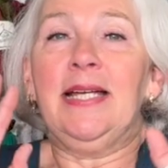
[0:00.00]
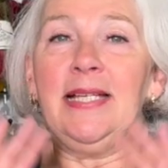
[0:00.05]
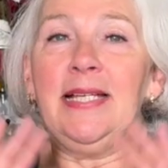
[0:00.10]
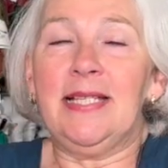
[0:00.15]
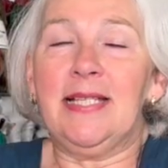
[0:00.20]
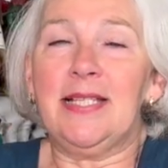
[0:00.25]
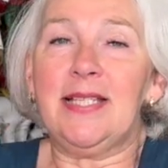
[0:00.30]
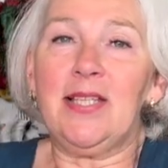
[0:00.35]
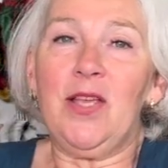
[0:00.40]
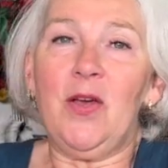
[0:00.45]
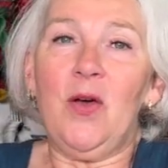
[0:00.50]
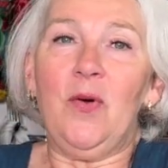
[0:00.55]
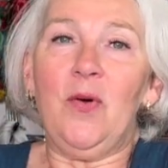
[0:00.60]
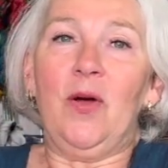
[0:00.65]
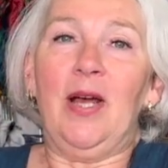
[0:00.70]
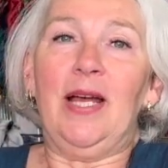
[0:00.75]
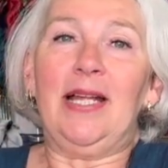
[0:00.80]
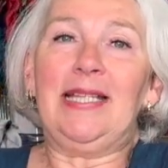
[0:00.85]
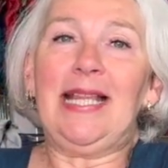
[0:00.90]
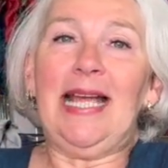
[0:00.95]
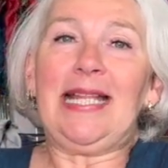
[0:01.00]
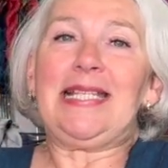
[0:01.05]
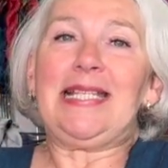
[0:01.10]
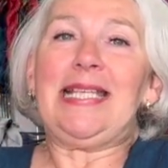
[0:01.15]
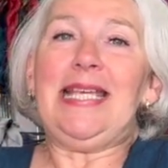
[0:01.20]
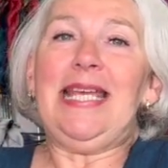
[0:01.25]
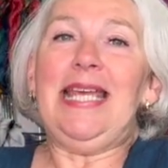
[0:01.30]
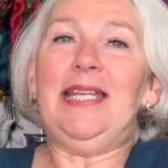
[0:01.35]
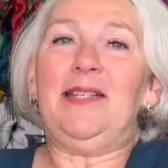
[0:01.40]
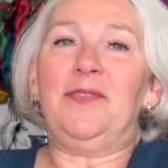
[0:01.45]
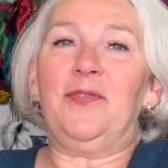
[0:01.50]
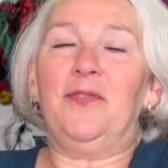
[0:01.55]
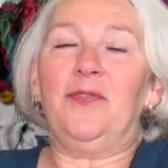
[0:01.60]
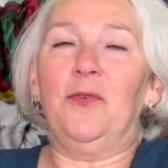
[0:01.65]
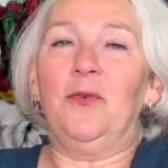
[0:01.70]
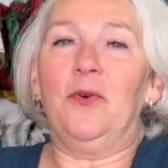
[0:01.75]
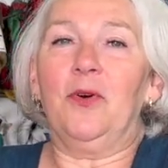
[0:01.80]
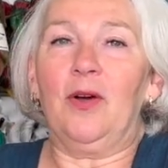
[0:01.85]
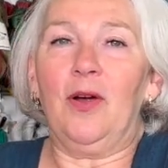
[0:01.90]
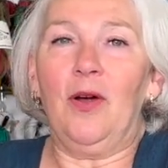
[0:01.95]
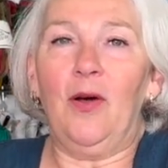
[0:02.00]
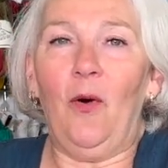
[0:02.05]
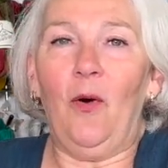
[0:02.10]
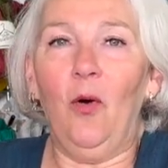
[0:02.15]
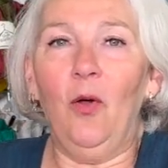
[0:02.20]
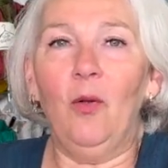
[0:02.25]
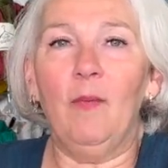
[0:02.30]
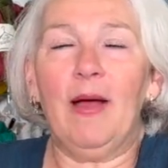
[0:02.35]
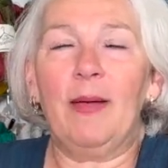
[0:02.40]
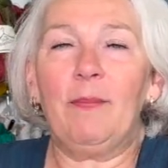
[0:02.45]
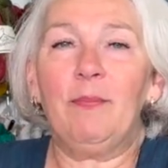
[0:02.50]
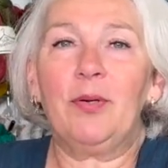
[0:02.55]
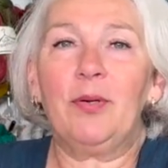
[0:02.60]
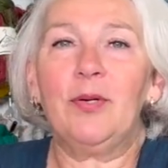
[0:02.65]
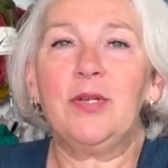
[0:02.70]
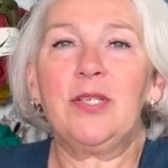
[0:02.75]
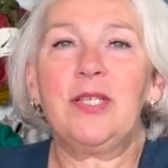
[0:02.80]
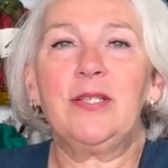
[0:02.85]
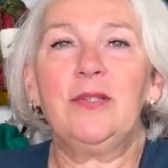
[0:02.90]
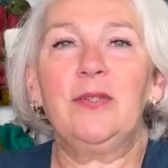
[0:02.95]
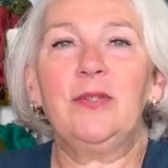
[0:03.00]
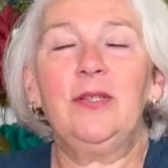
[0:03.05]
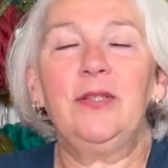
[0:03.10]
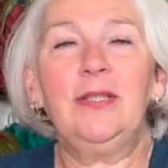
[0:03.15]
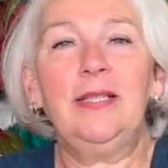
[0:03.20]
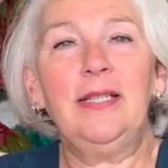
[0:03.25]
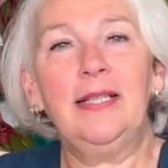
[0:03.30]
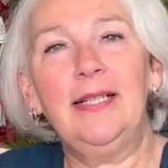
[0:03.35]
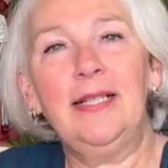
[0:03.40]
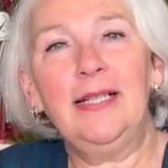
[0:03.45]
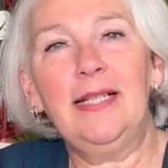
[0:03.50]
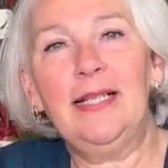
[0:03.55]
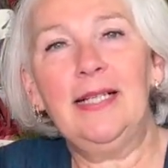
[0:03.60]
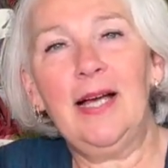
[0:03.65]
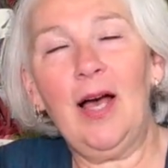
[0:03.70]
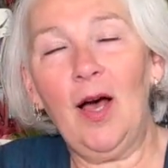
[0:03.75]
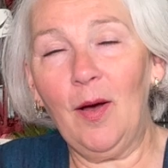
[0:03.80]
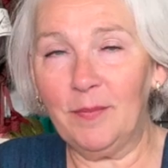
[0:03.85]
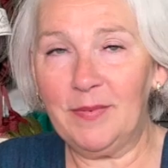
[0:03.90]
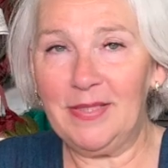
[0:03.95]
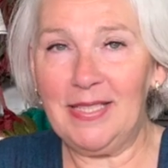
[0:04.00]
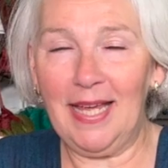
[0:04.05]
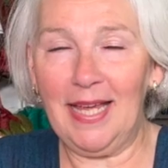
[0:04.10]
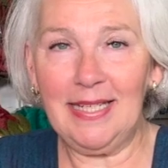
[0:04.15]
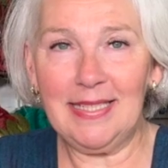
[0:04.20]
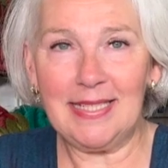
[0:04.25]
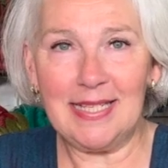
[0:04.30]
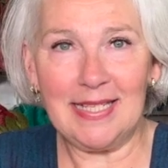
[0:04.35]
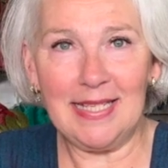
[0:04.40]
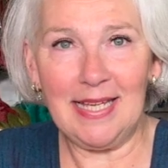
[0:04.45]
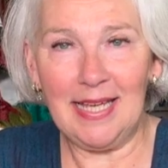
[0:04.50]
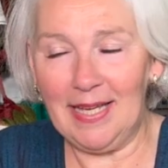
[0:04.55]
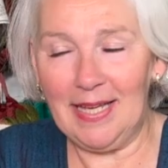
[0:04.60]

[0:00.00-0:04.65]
So that's it for all my personal updates.